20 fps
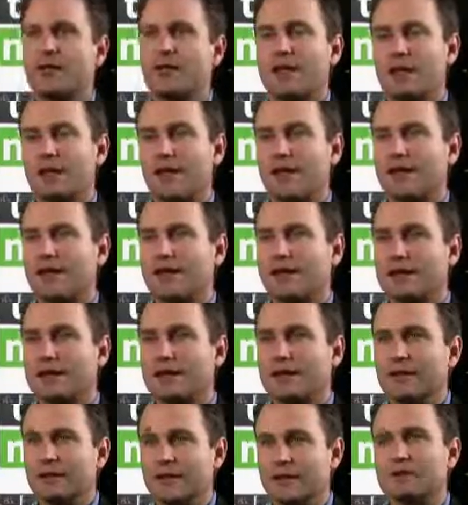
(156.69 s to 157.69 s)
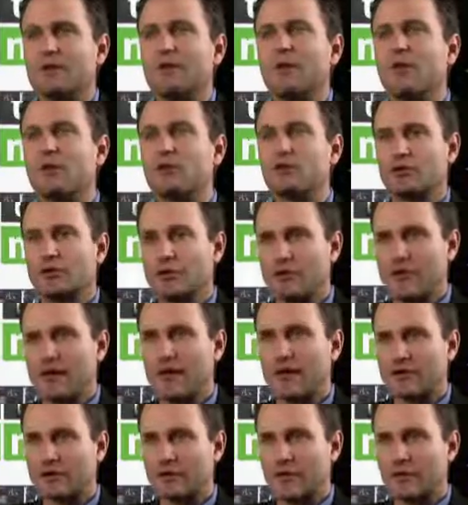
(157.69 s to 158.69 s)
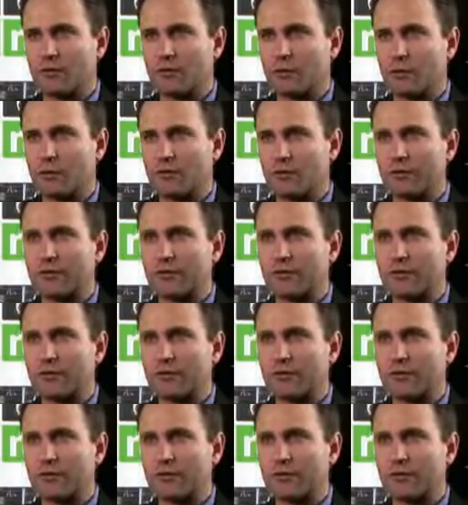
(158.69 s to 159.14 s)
and exposure to the outside world